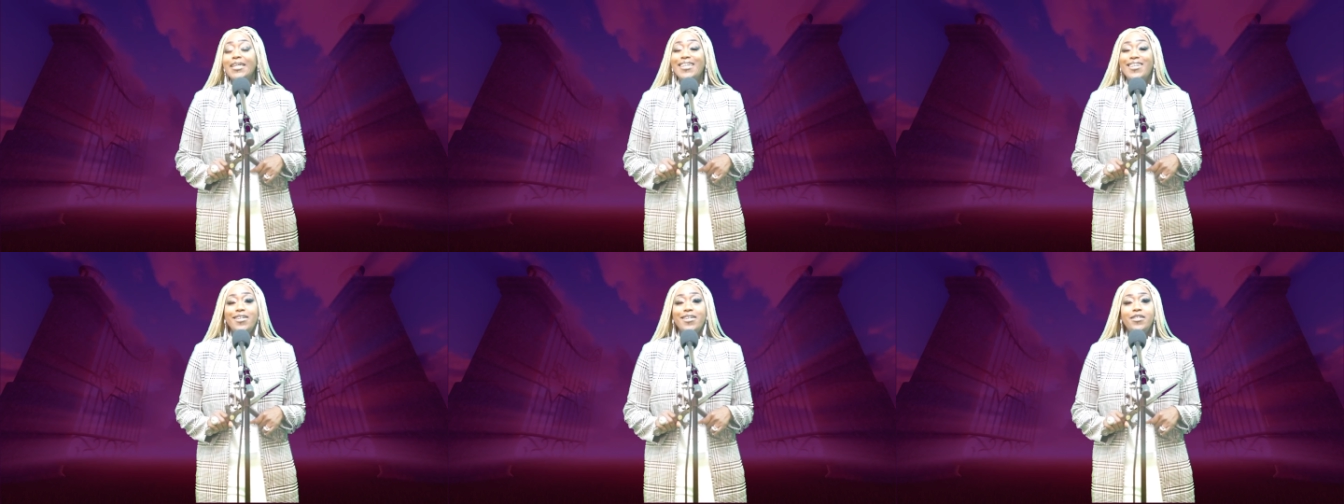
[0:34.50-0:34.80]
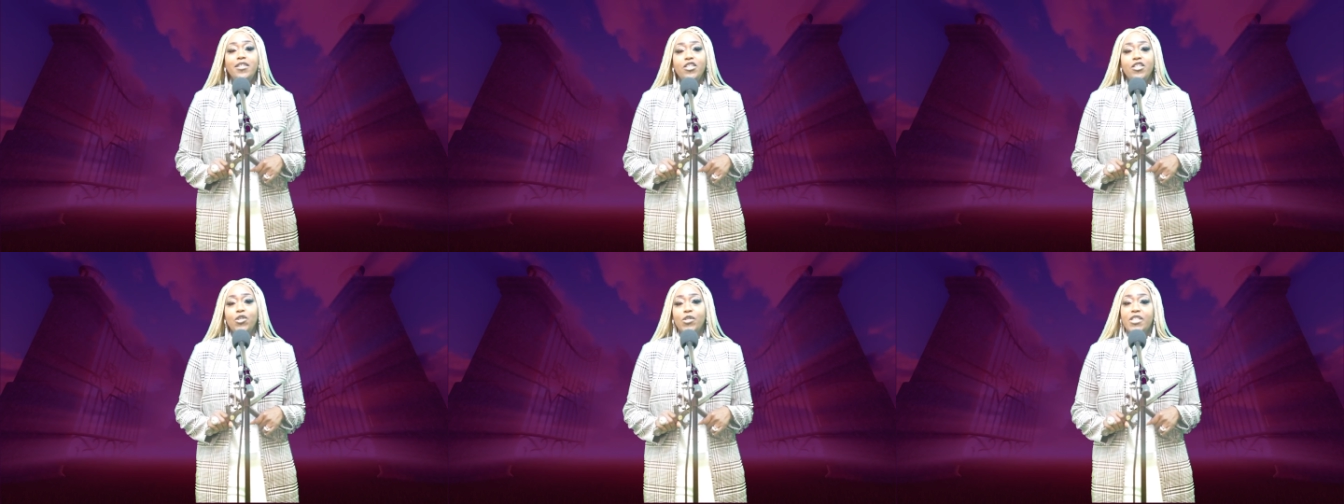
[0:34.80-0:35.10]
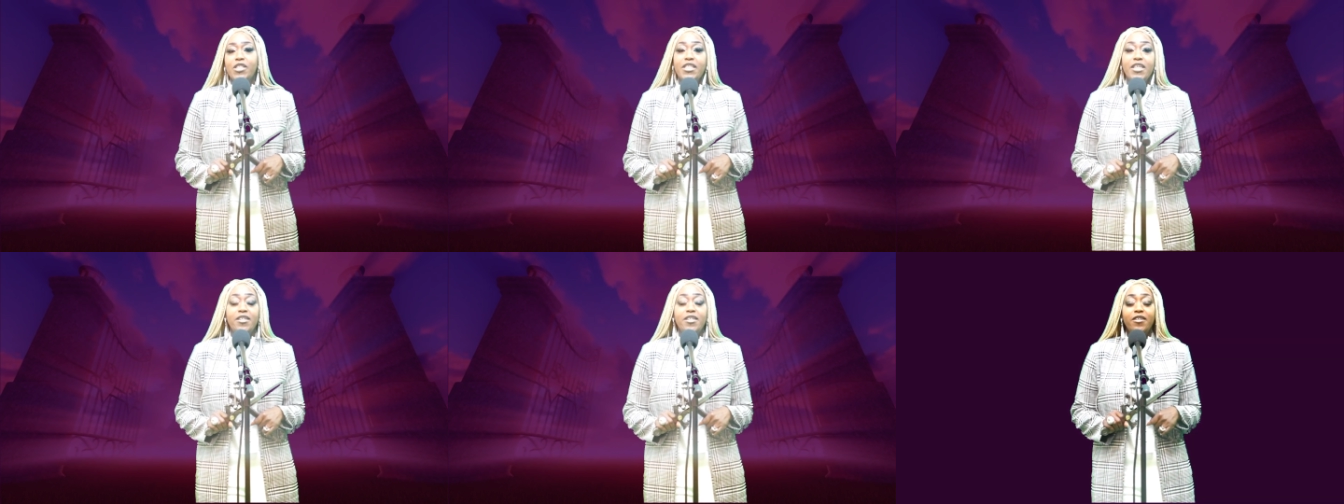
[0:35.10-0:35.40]
Gird
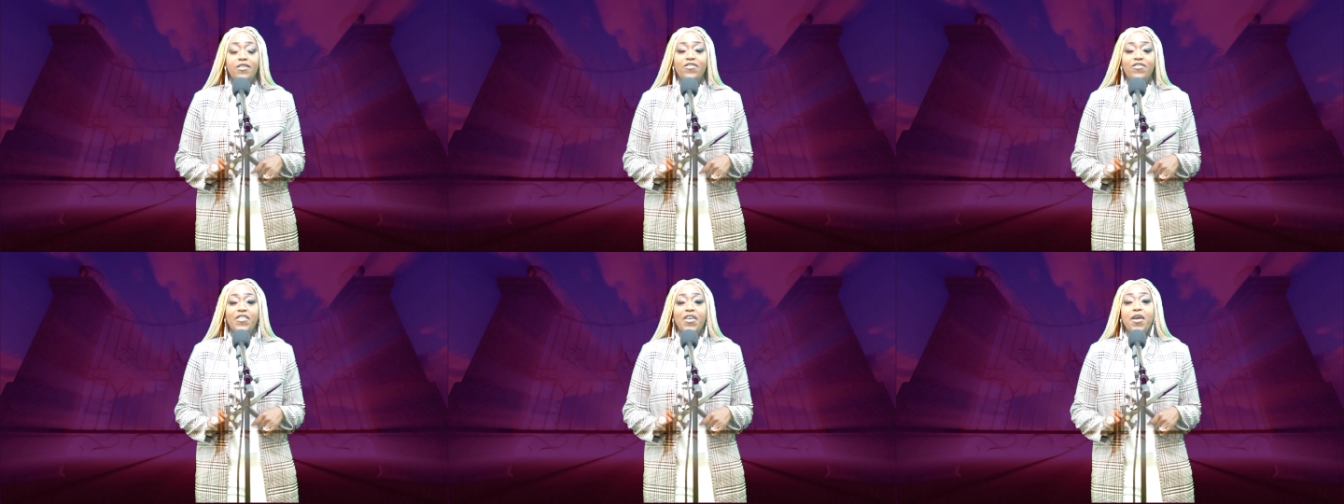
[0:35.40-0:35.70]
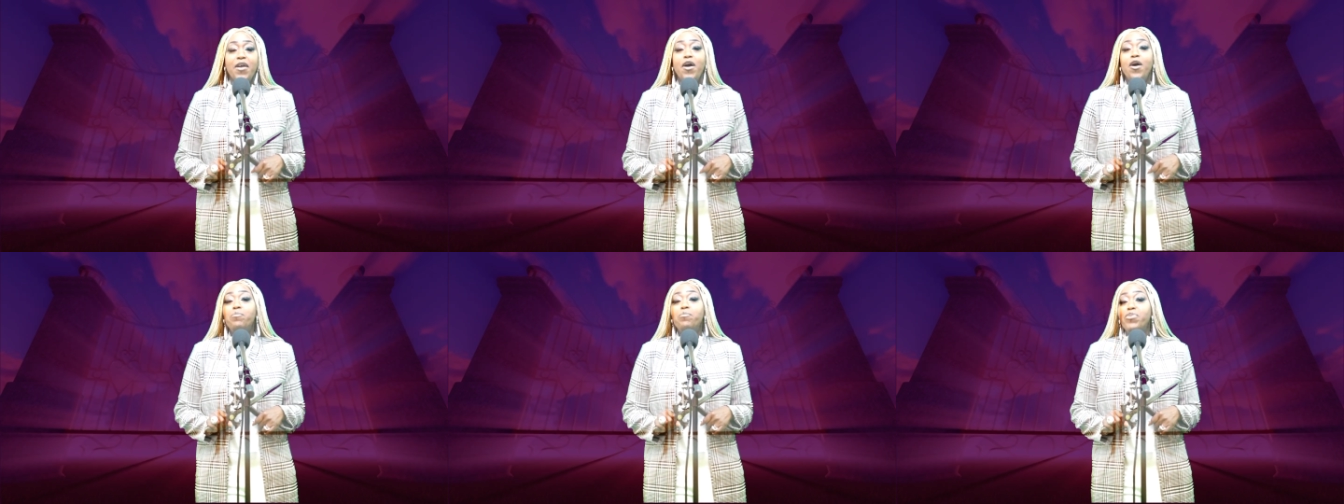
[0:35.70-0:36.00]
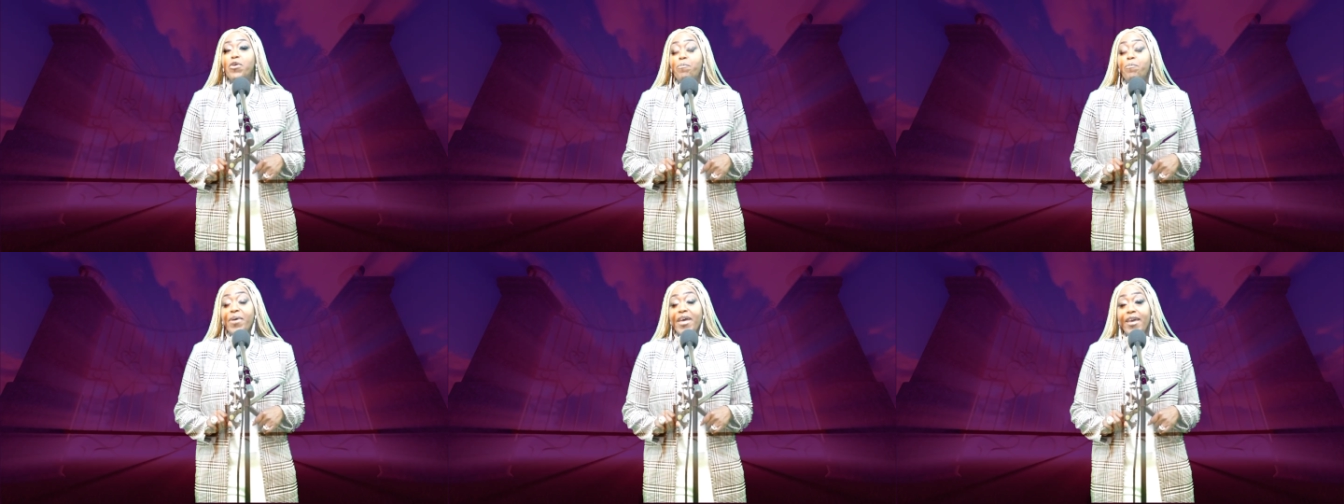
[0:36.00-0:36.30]
yourself.
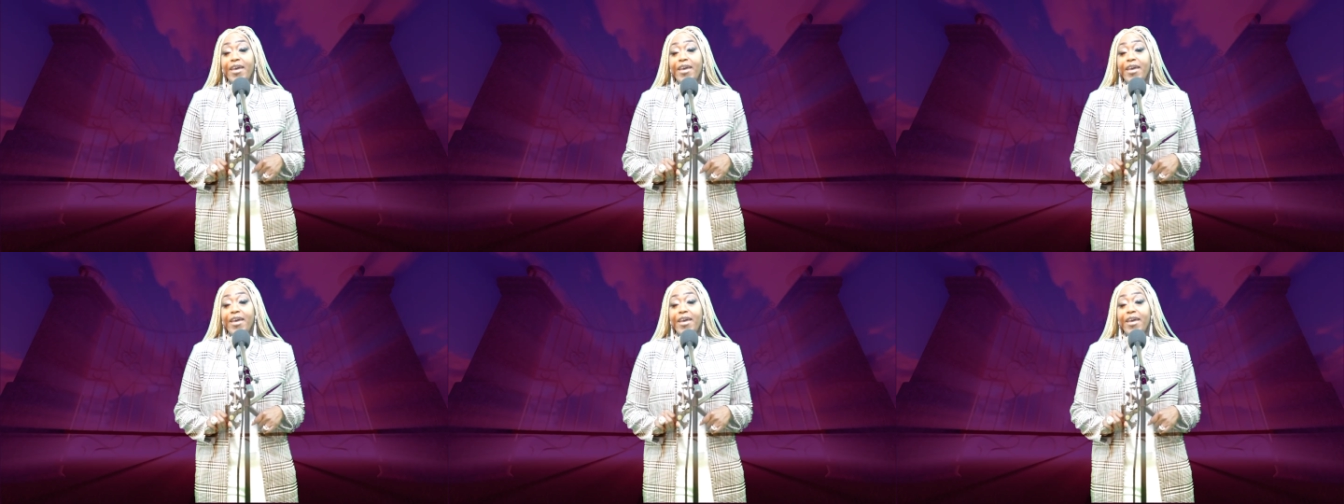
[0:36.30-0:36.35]
Prepare.